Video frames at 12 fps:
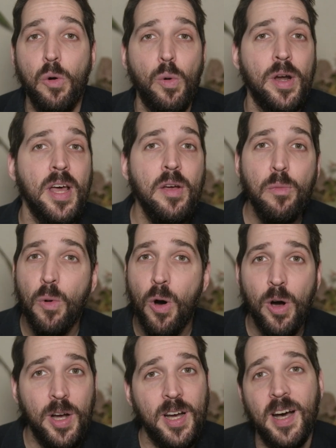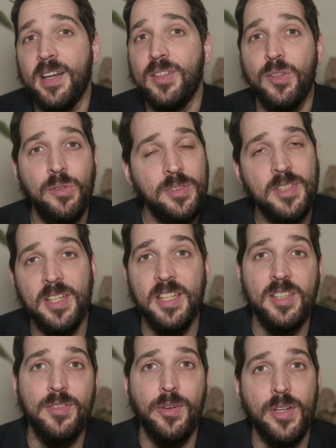When I walk, I don't
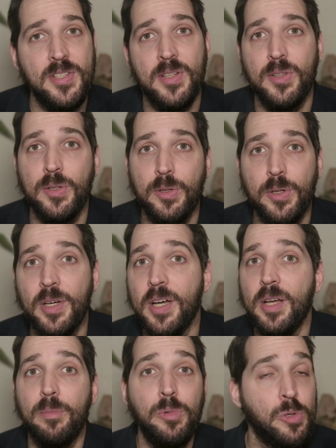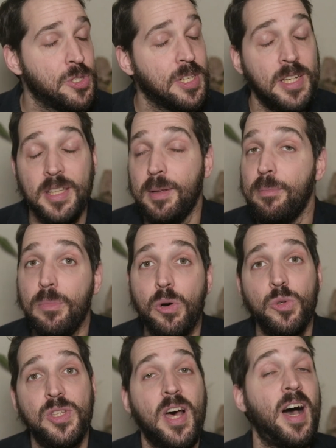need to listen to music in the
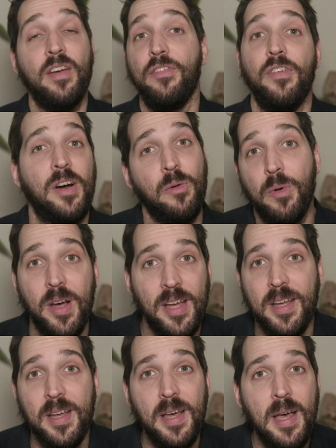most hi-fi way.